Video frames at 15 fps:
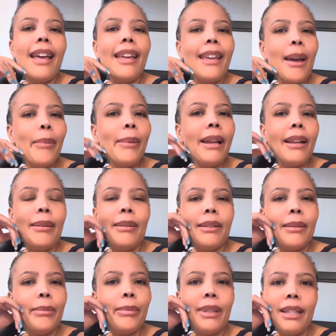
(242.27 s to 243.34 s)
Yeah man,
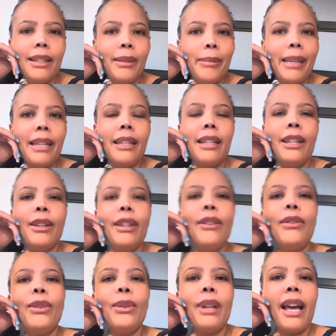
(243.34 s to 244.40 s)
please man,
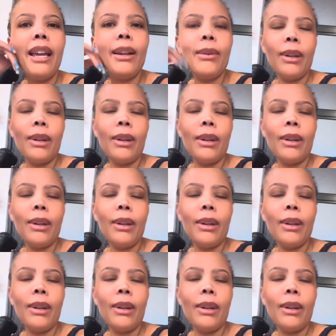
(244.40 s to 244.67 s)
if you like